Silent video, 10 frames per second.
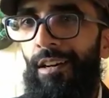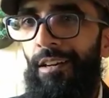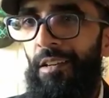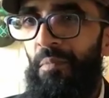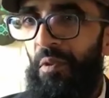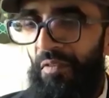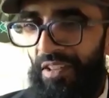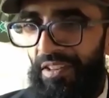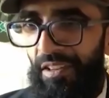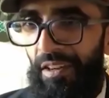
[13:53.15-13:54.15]
community
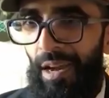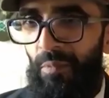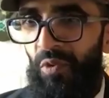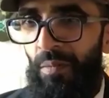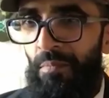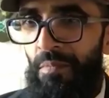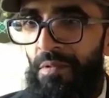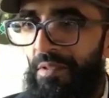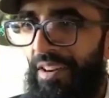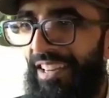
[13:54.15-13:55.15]
funding comes from,
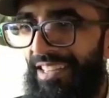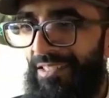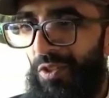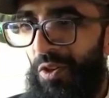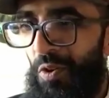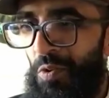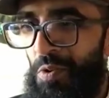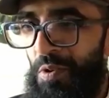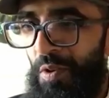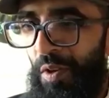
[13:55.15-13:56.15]
right? And so,
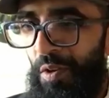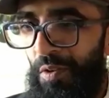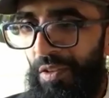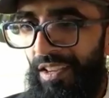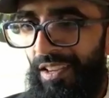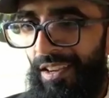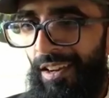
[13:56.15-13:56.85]
the